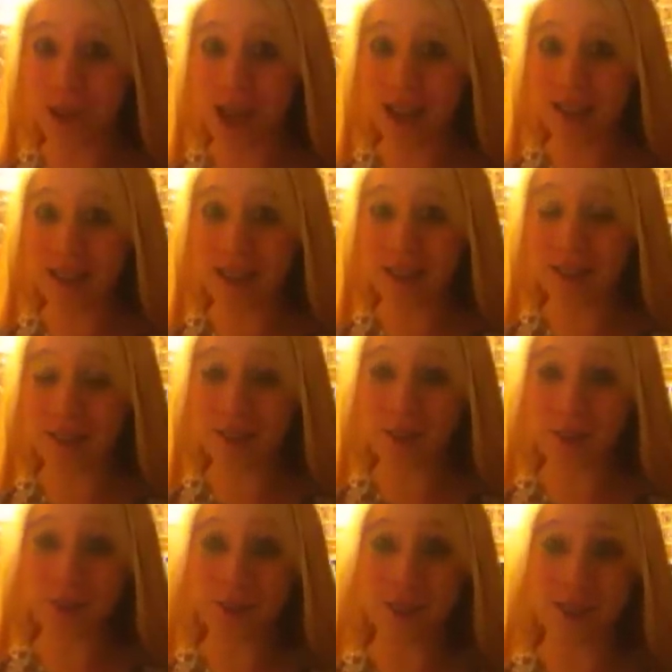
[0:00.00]
guy said
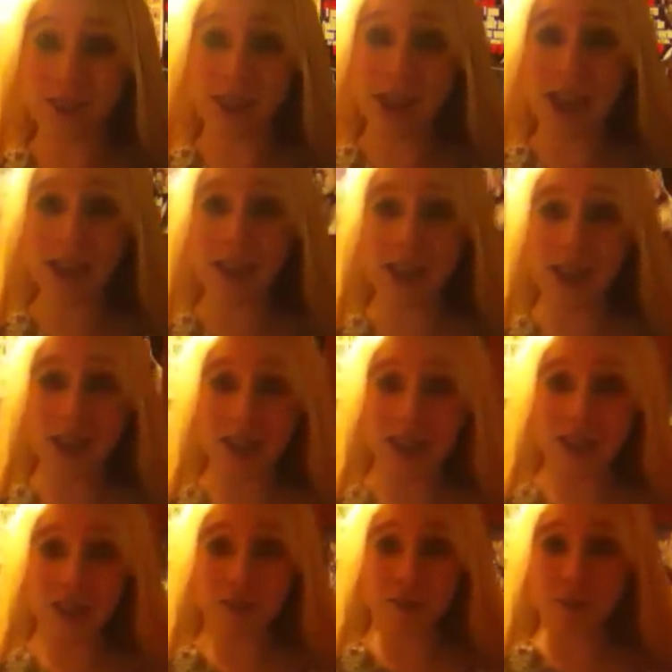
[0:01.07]
so. That guy
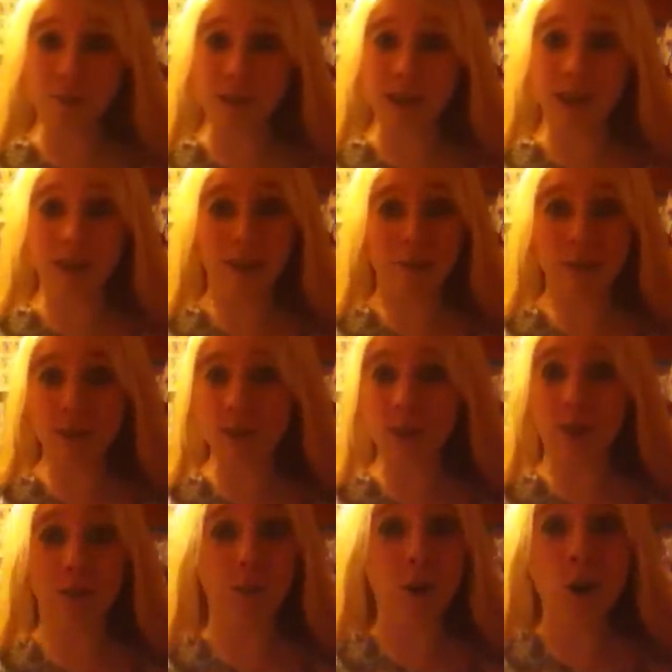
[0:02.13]
is just my husband, so of